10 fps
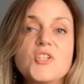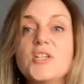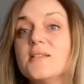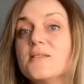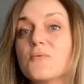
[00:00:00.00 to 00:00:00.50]

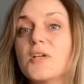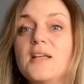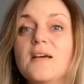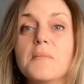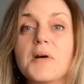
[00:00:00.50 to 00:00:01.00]
cheese,
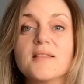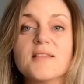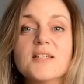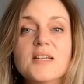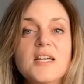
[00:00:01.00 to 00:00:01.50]
really, a month,
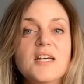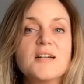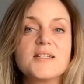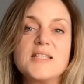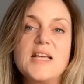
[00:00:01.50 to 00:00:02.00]

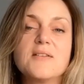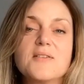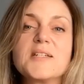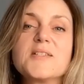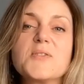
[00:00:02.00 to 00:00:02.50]
her
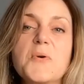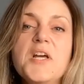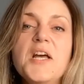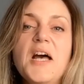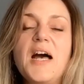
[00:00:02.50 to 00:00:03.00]
salary. So
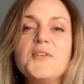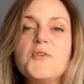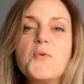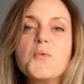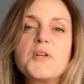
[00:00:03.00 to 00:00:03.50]
I
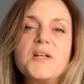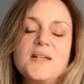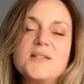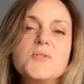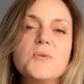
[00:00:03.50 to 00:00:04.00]
know what it
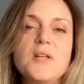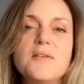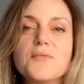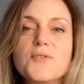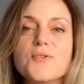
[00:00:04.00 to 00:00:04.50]
is to
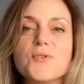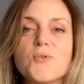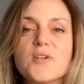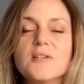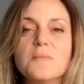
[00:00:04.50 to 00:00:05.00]
live
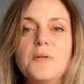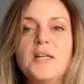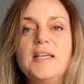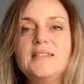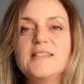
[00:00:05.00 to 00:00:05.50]
through
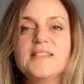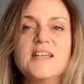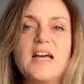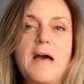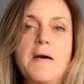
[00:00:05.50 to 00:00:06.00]
complete,
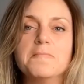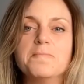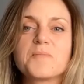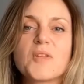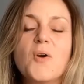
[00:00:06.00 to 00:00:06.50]

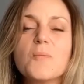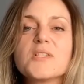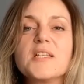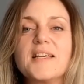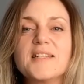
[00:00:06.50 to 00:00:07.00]

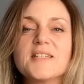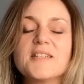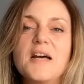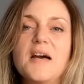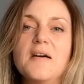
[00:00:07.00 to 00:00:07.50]
almost like
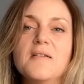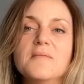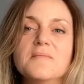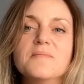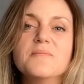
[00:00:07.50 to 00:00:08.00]

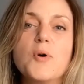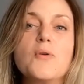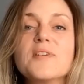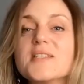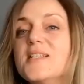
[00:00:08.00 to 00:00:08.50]

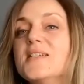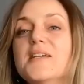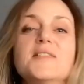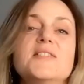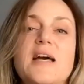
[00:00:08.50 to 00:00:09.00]

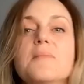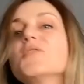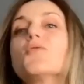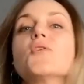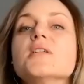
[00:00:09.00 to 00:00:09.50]
poverty
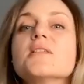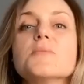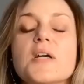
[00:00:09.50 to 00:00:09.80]
times for us,